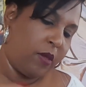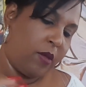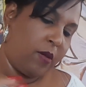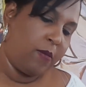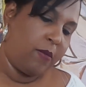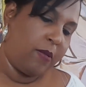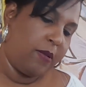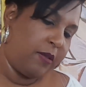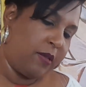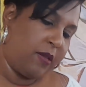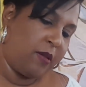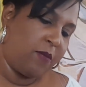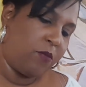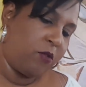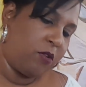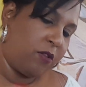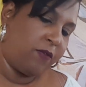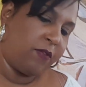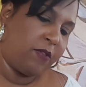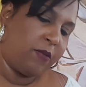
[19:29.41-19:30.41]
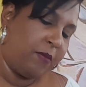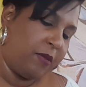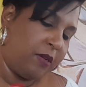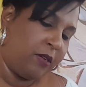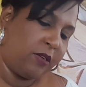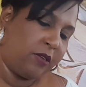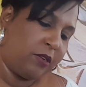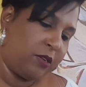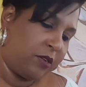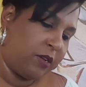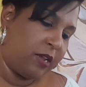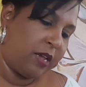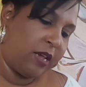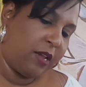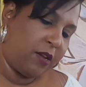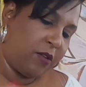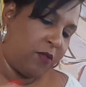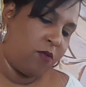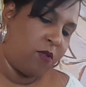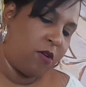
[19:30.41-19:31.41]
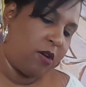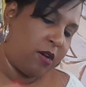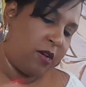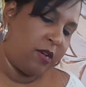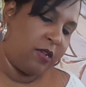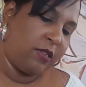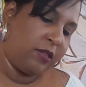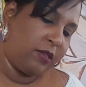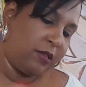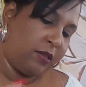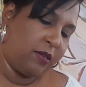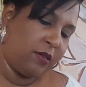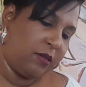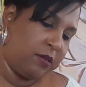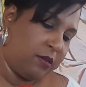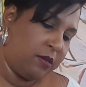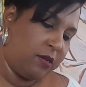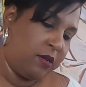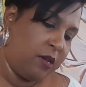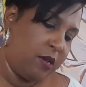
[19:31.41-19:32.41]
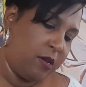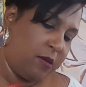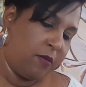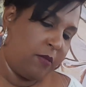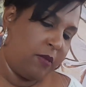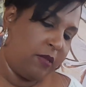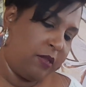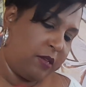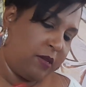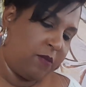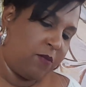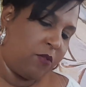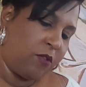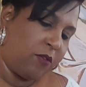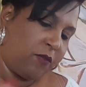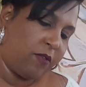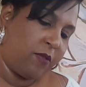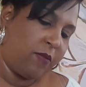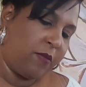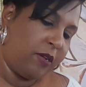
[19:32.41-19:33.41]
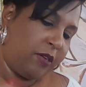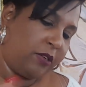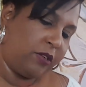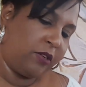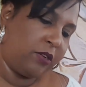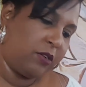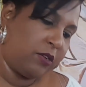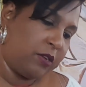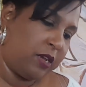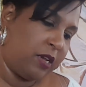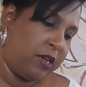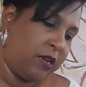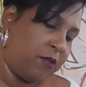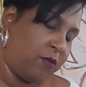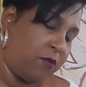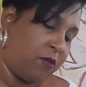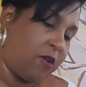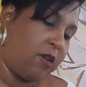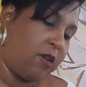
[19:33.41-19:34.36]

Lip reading: Please get more information on the Eight of Wands. Please get more information on the Eight of Wands.